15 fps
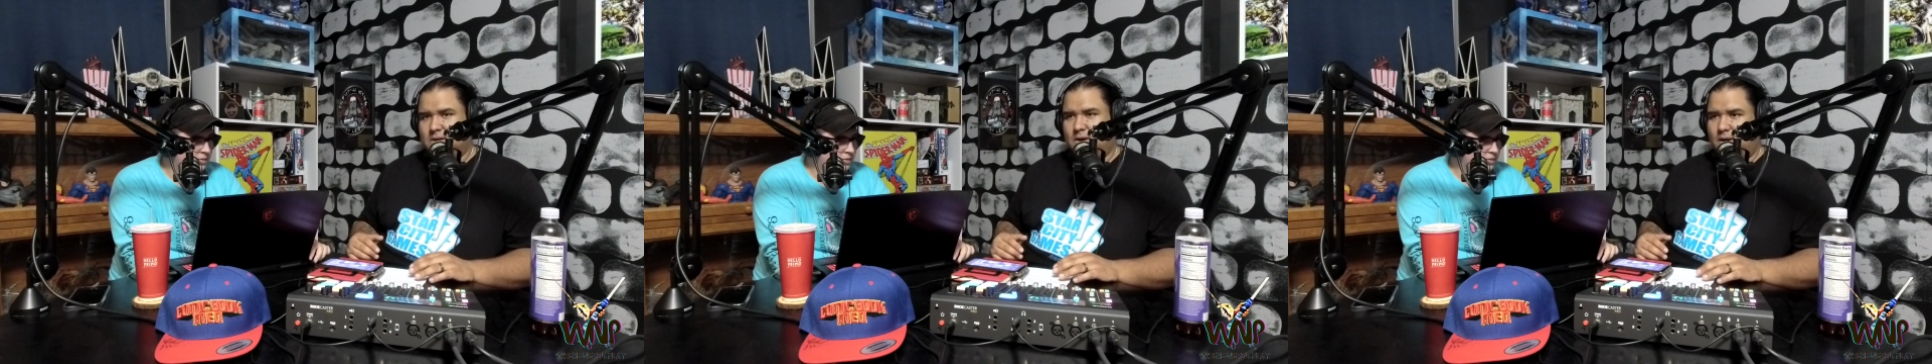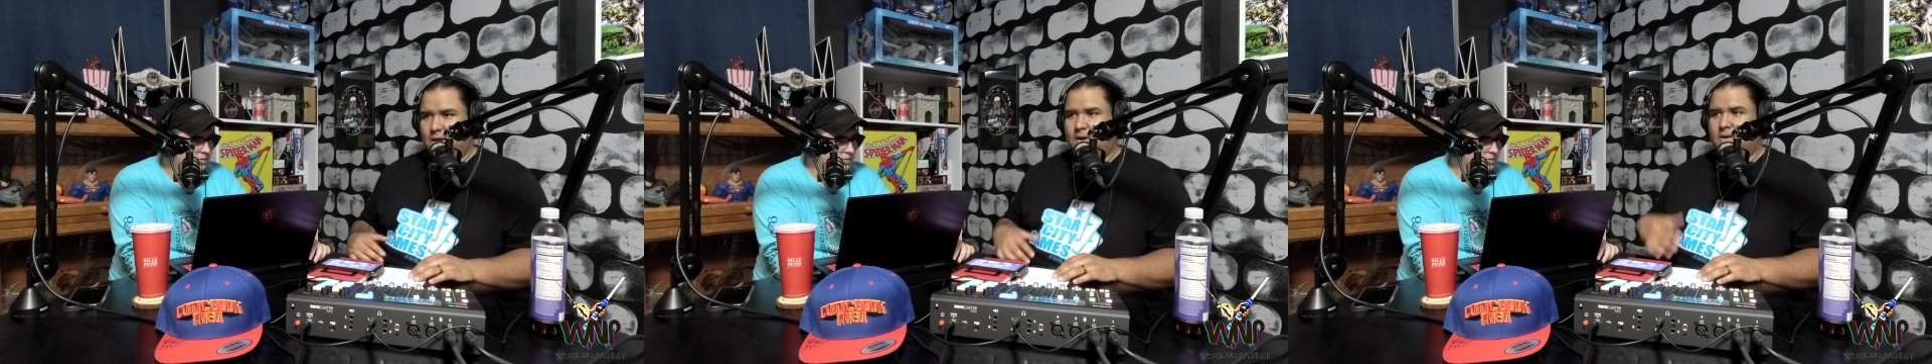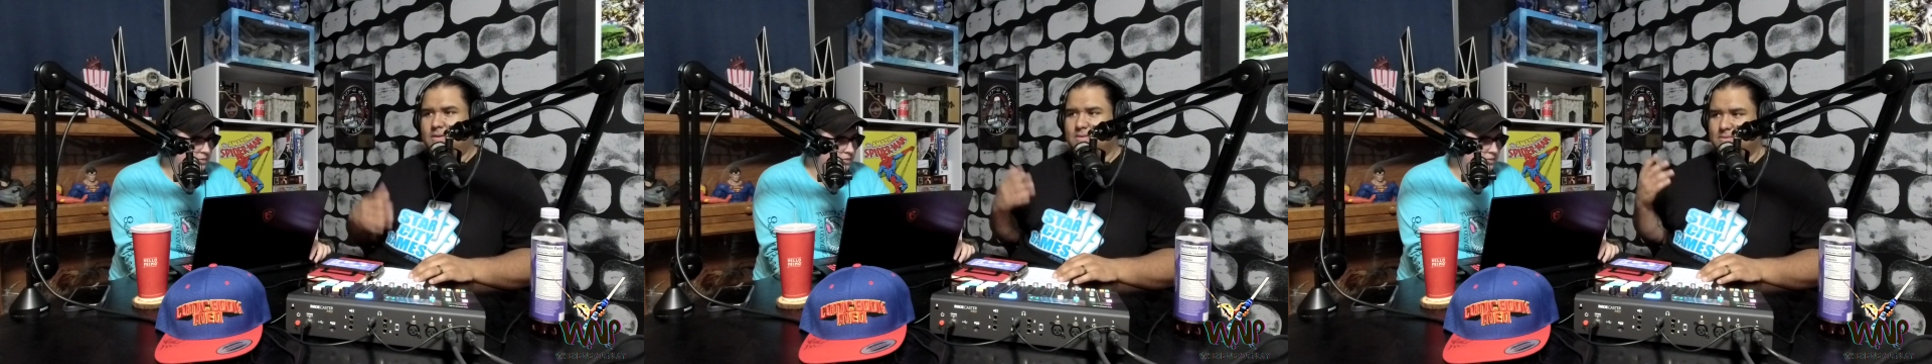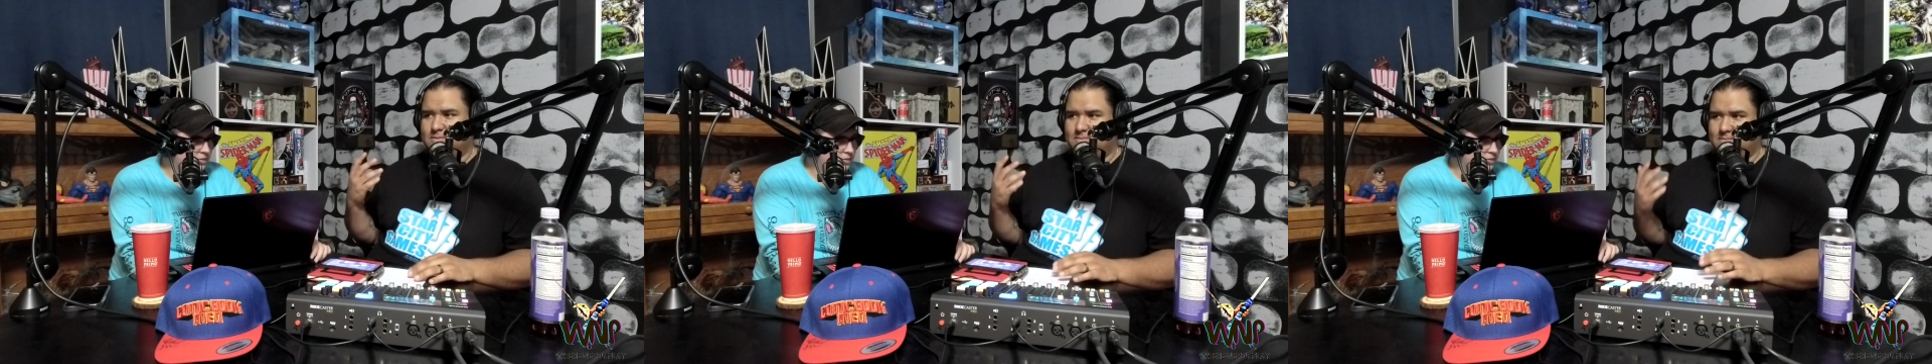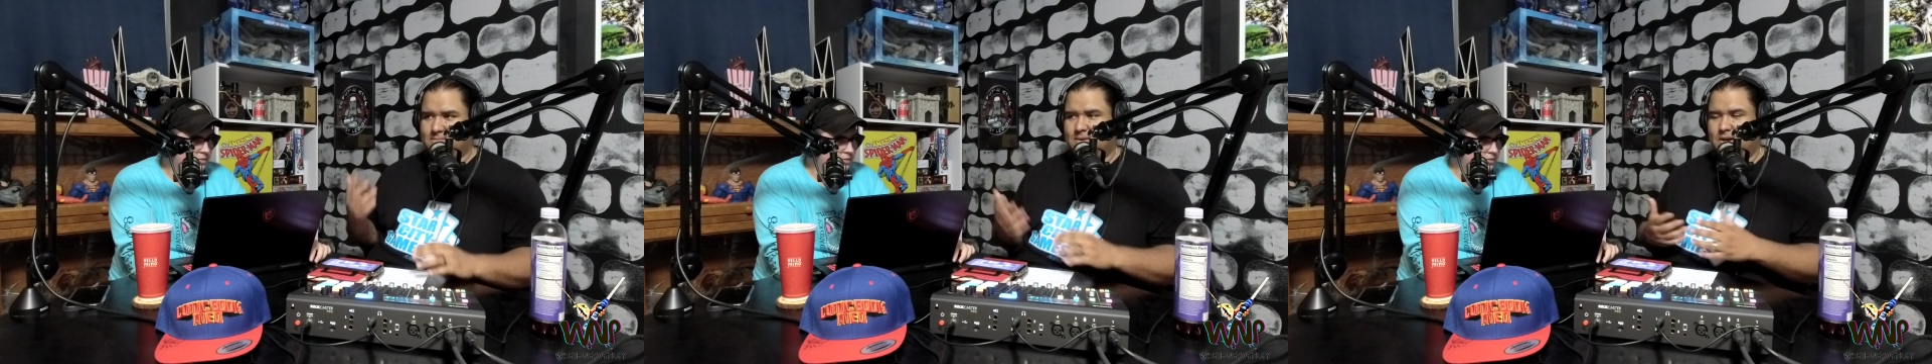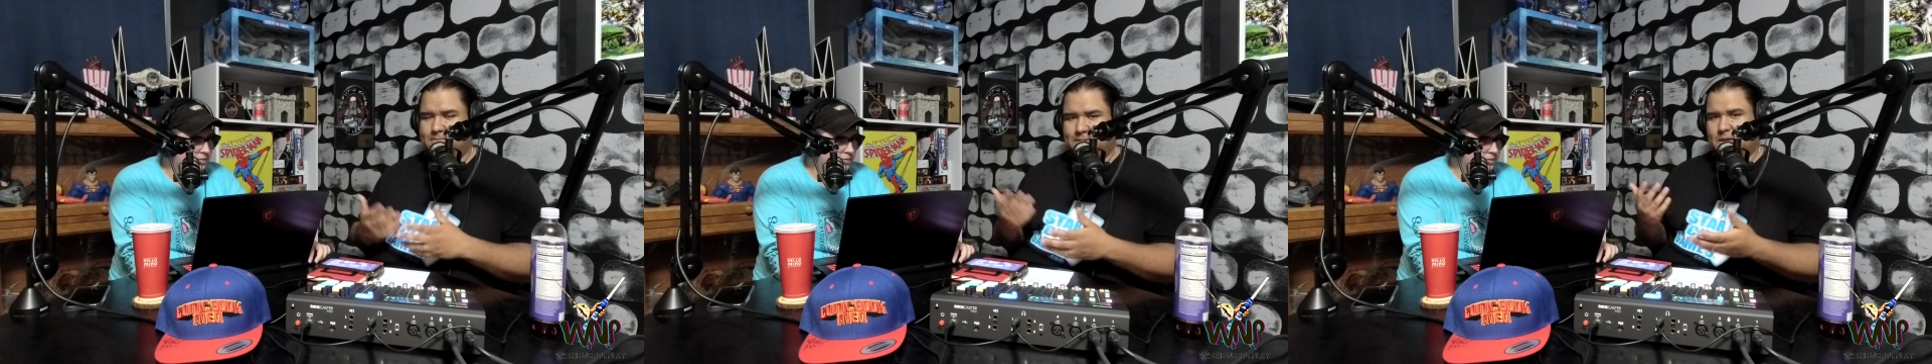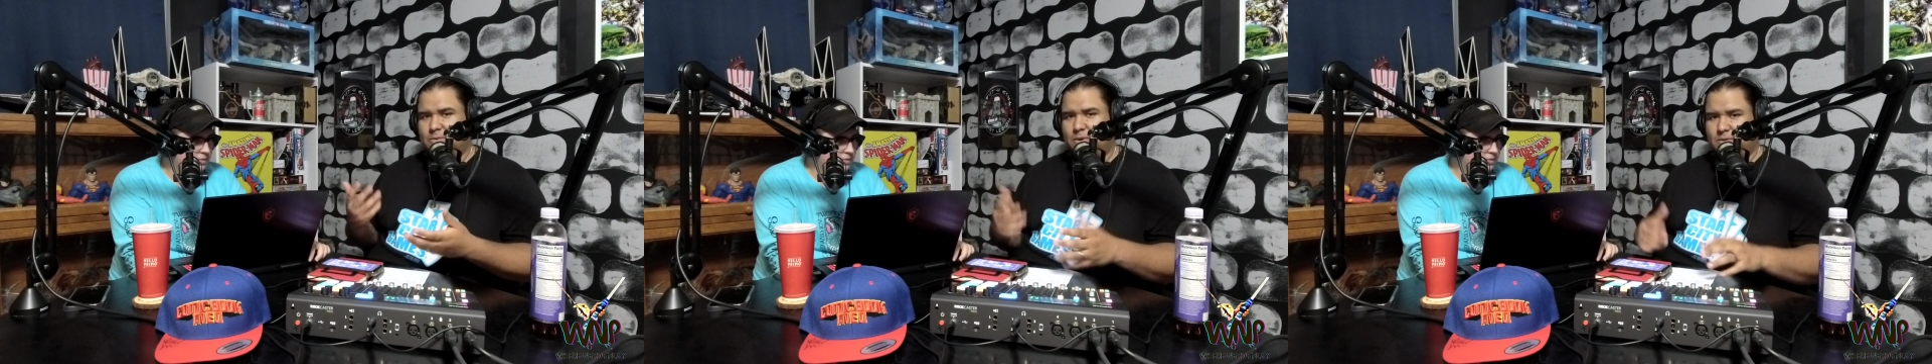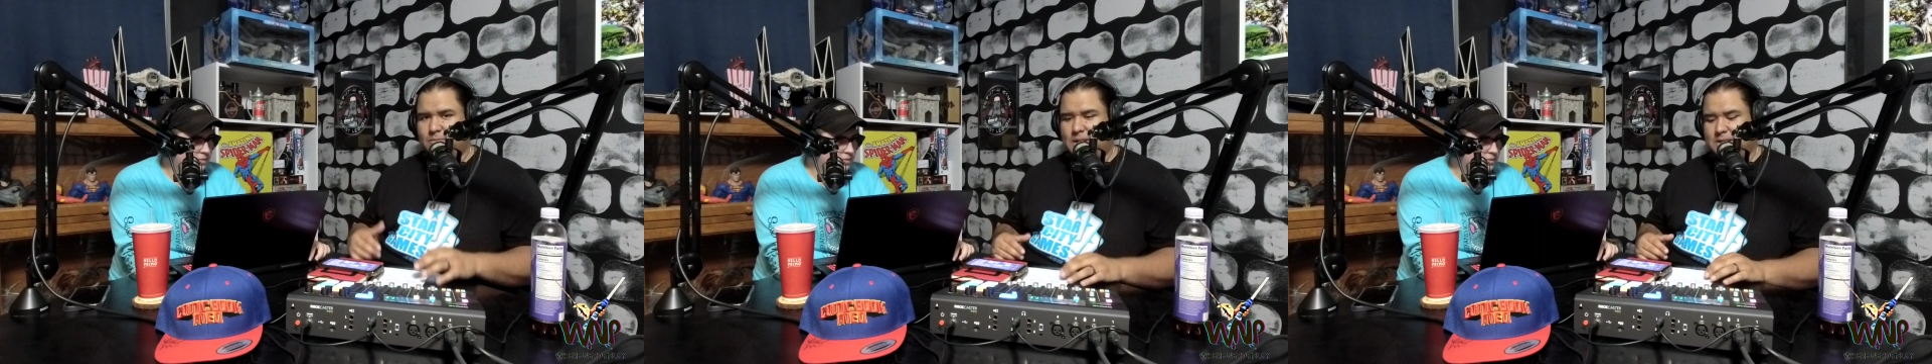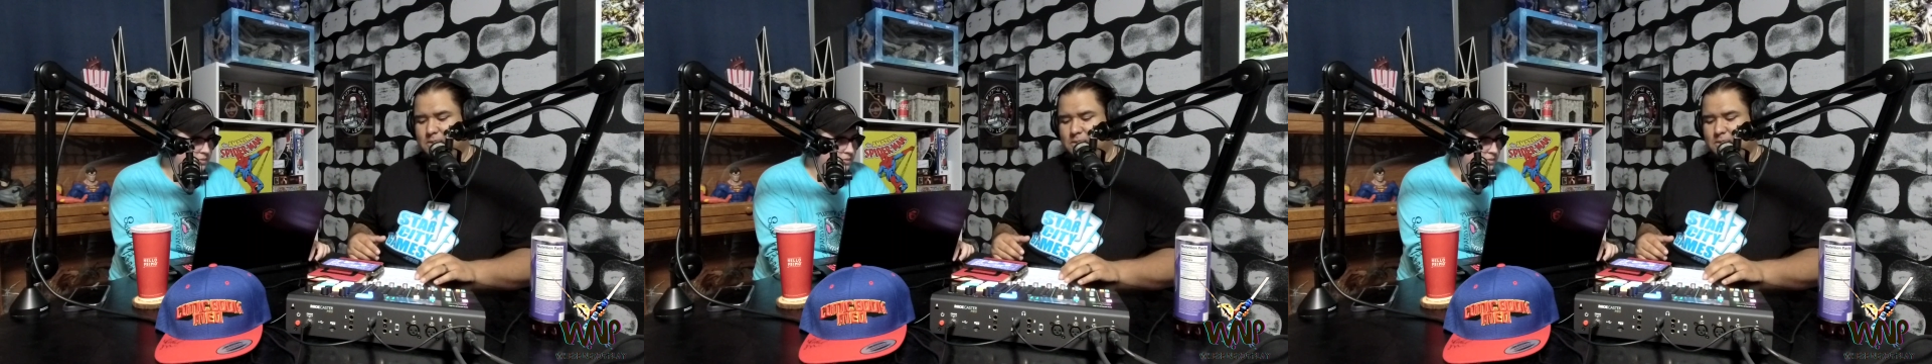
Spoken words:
are up there with me.